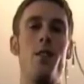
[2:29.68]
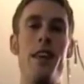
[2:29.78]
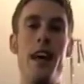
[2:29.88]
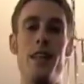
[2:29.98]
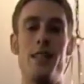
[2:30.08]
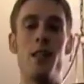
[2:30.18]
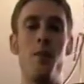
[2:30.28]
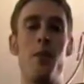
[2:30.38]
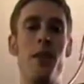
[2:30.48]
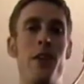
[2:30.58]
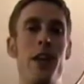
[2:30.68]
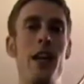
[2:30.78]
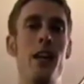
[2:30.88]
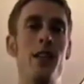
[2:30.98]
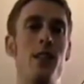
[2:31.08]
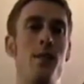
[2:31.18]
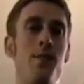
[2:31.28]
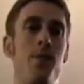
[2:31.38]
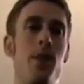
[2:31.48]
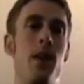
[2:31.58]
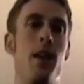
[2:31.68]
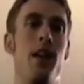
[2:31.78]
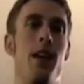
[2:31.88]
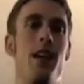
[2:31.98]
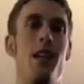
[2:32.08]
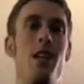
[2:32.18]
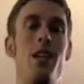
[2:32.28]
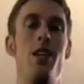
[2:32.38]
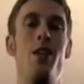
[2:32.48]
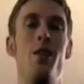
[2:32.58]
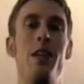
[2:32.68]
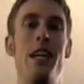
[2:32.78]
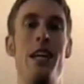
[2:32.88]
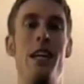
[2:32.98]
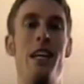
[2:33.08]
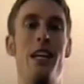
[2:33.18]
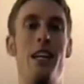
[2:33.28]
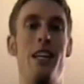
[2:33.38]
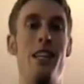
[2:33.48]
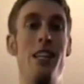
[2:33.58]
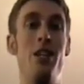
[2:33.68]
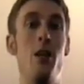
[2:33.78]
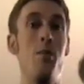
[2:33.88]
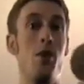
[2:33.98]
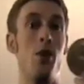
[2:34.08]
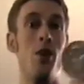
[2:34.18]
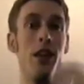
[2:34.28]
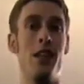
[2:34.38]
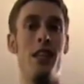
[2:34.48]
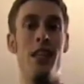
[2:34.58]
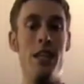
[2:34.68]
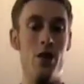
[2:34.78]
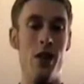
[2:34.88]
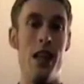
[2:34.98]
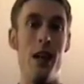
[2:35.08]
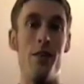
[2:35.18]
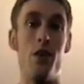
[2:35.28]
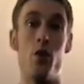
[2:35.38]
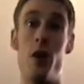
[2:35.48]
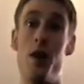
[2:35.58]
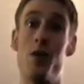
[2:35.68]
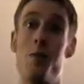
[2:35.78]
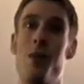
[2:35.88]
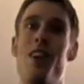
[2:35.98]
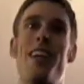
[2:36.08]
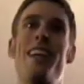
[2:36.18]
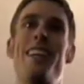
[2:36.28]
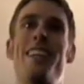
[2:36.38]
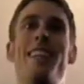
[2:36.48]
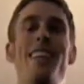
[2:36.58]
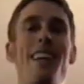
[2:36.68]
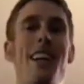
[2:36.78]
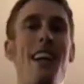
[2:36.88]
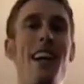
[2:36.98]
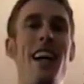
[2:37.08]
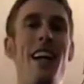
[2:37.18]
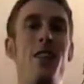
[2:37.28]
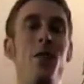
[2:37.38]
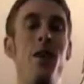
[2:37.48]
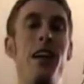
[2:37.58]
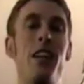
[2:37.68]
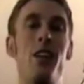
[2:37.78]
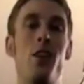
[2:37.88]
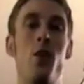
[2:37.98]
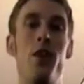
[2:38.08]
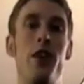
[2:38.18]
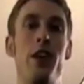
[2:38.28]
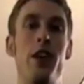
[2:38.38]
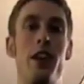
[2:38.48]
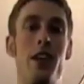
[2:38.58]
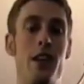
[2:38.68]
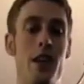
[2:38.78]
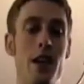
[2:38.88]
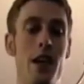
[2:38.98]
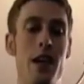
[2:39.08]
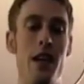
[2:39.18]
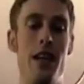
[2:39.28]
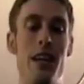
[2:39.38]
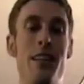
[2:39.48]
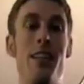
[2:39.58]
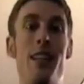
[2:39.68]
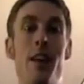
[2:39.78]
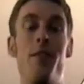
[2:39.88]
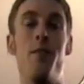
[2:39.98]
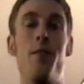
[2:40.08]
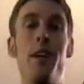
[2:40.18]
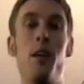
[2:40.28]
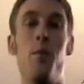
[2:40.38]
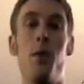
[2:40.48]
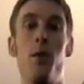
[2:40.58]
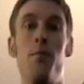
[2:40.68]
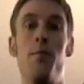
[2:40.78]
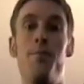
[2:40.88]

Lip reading: that's clipped on your hand. You need the jumbo coin in your left trouser pocket and the regular quarter in the left finger palm.